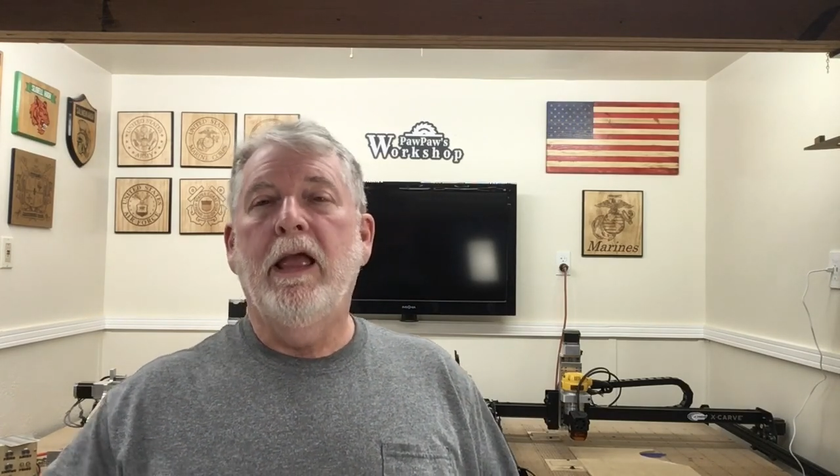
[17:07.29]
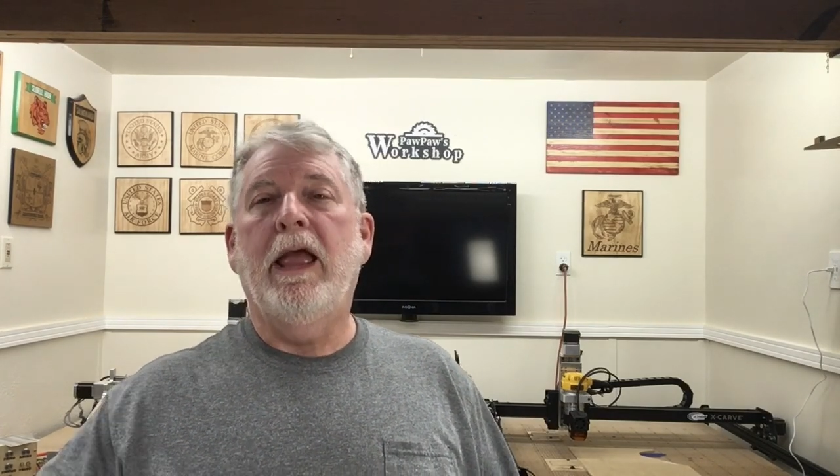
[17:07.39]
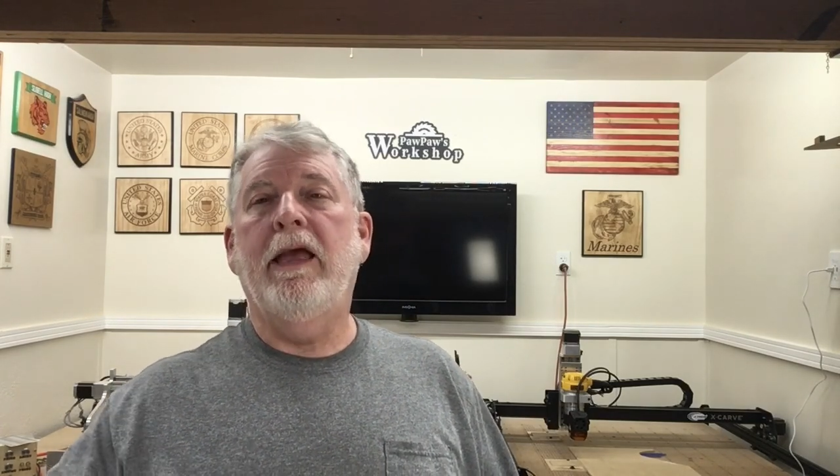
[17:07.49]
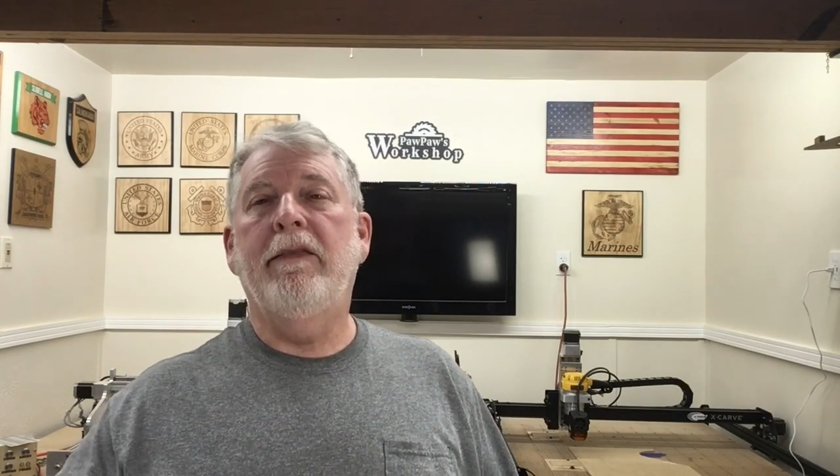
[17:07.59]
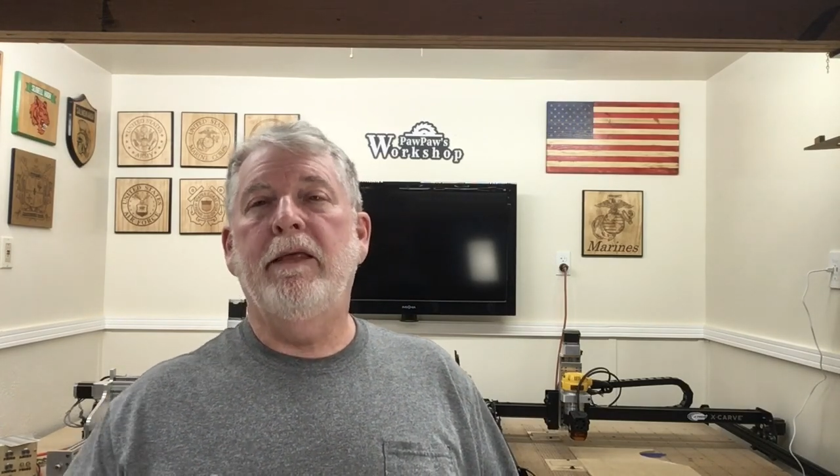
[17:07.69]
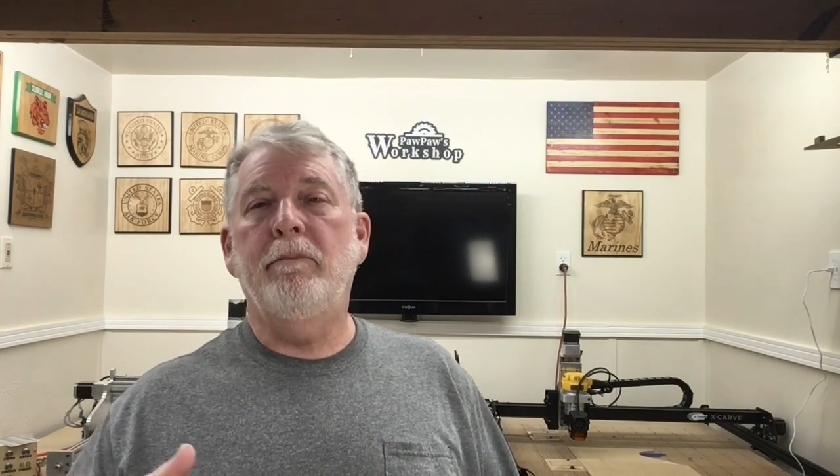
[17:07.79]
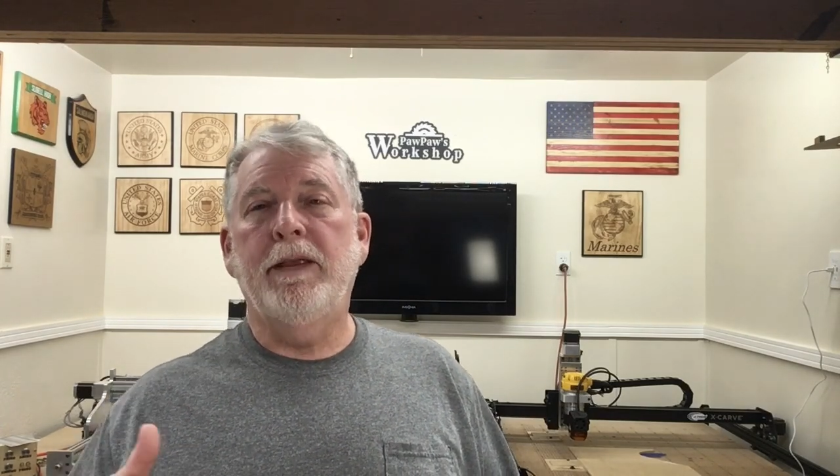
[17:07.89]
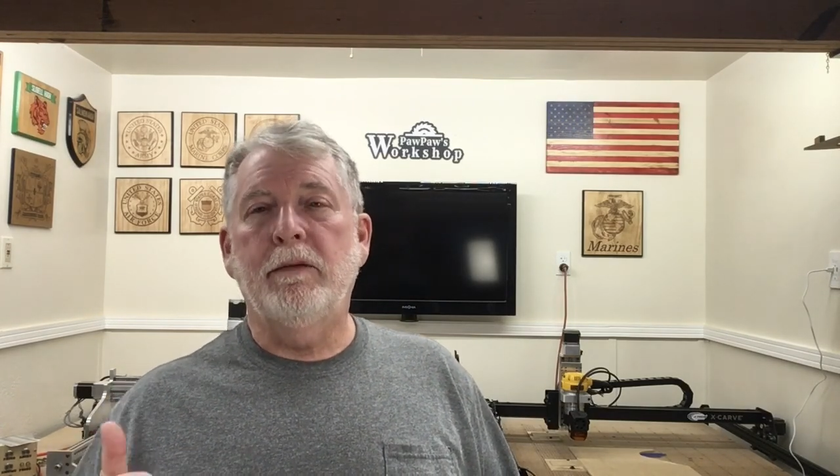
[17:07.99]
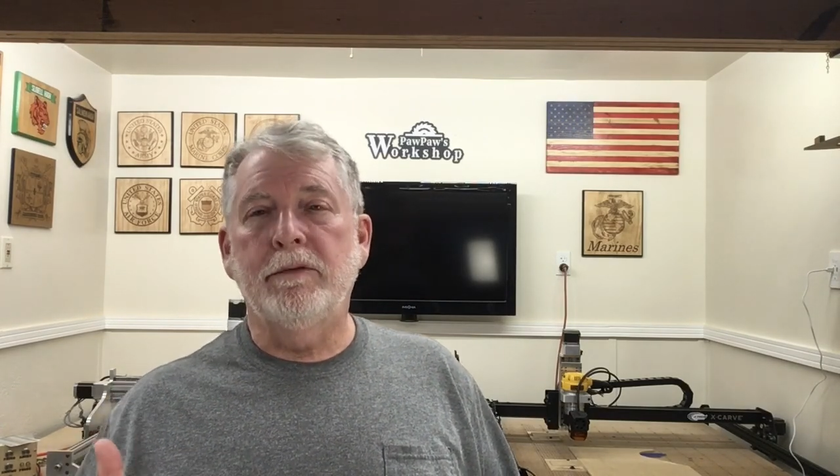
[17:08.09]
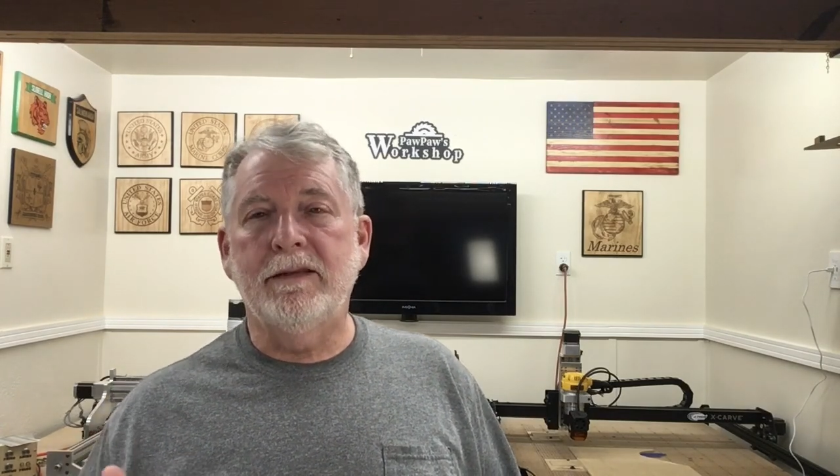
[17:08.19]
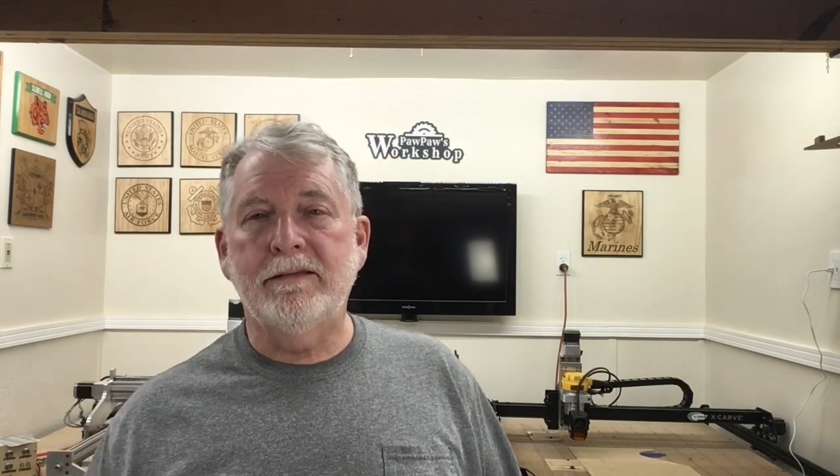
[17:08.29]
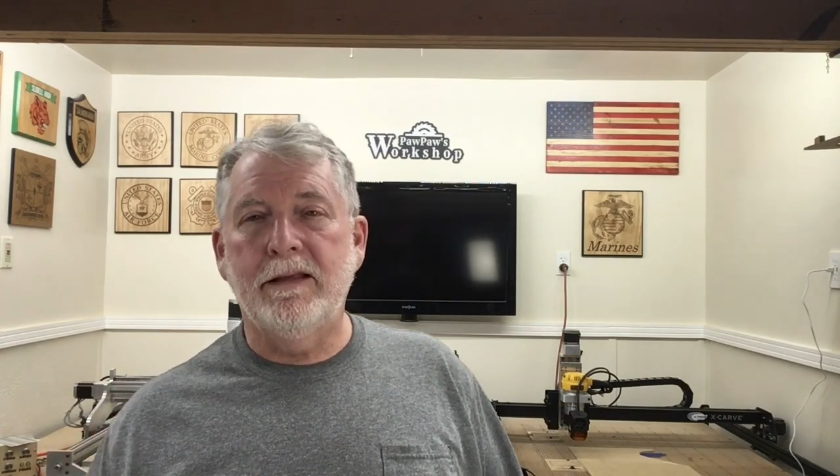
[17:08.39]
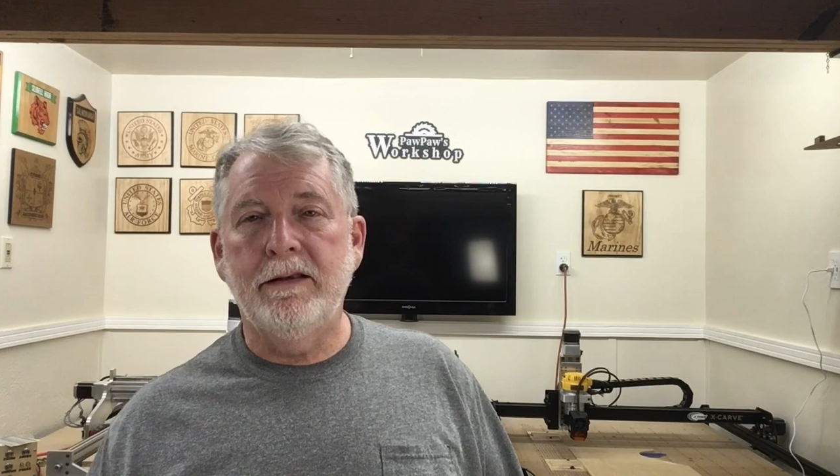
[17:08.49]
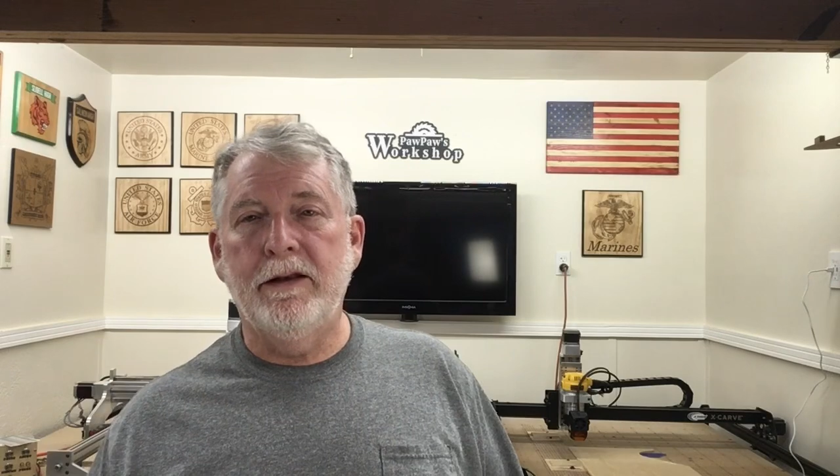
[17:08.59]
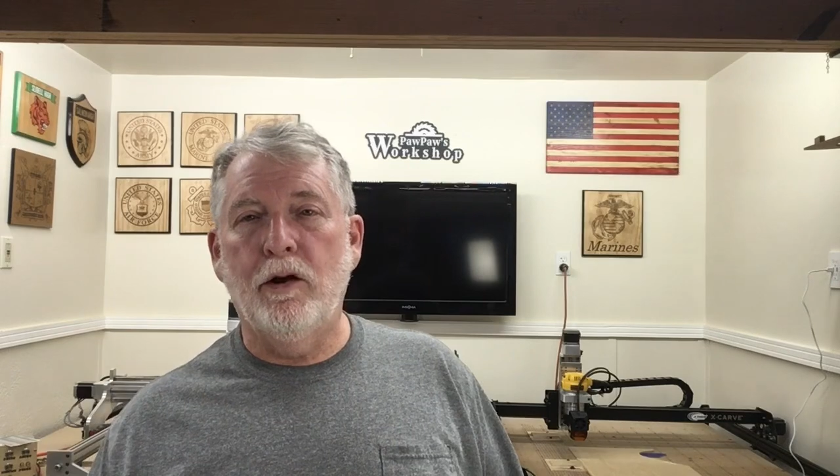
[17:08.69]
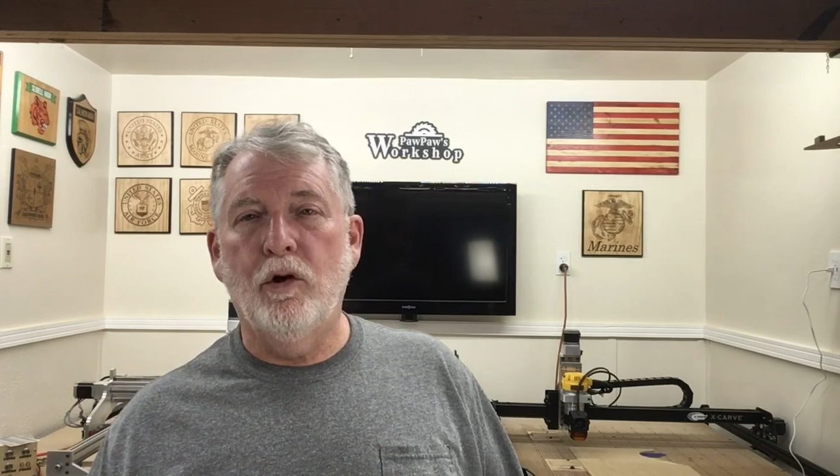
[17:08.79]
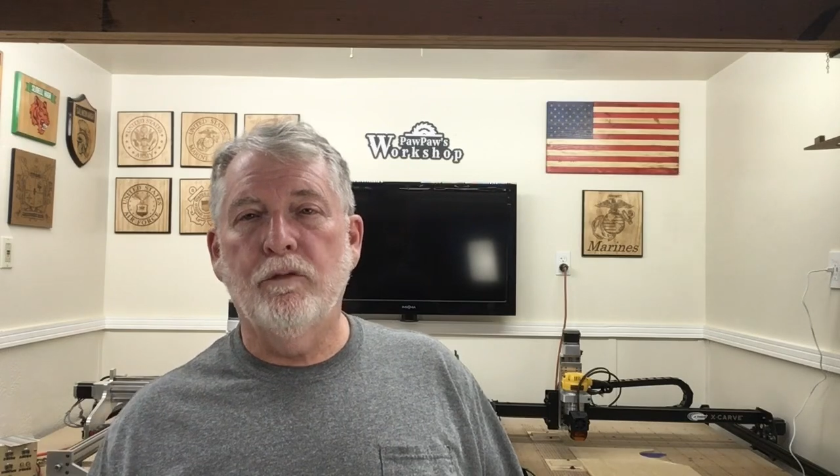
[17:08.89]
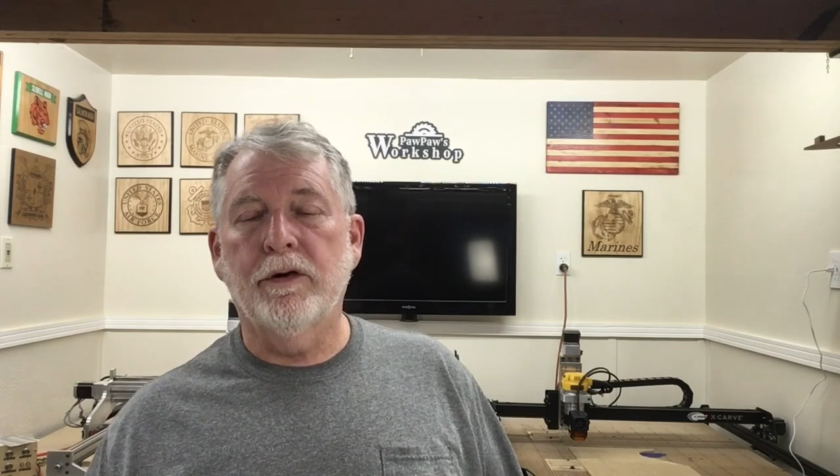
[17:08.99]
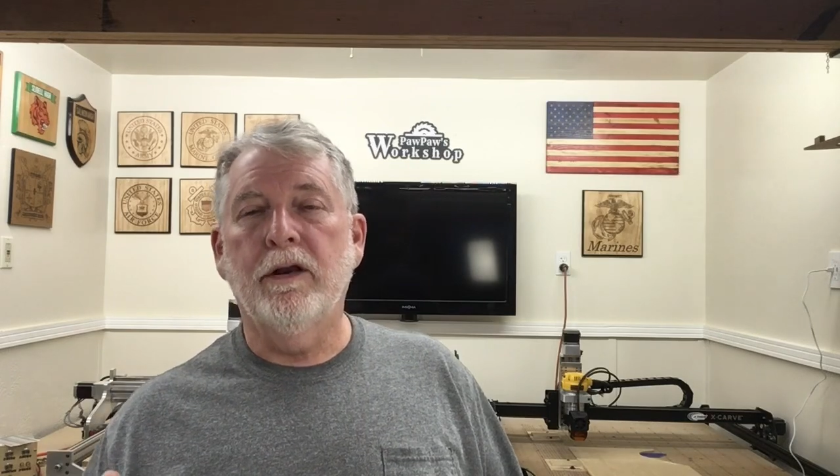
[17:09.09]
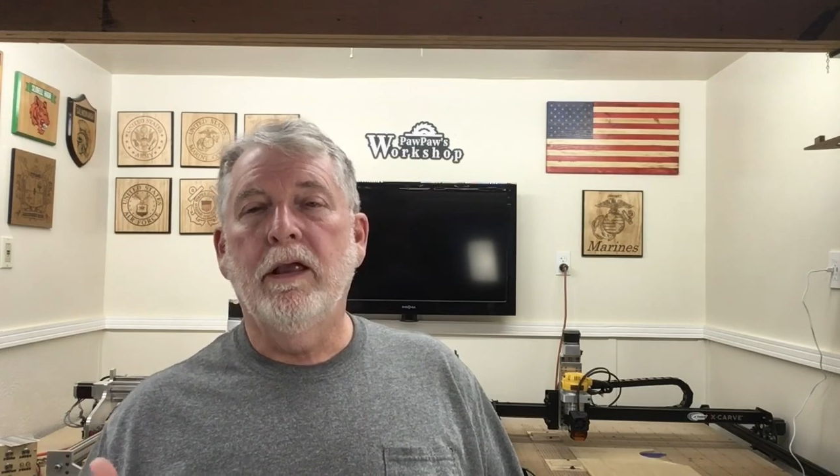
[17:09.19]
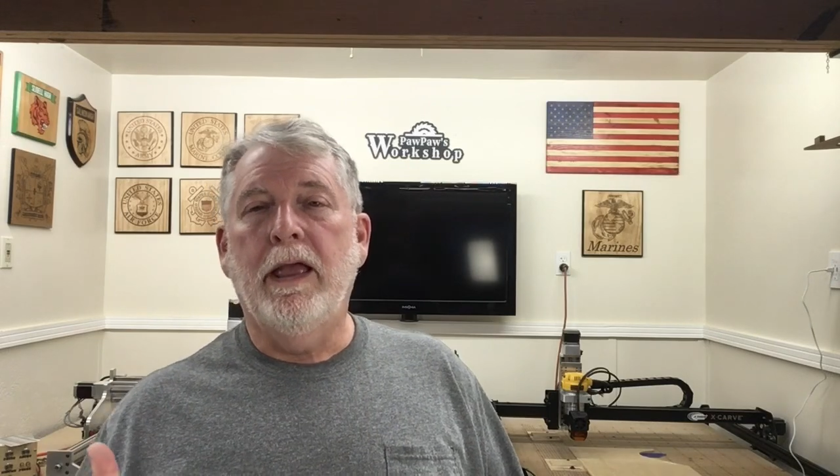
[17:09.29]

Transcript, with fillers: and then be able to send it over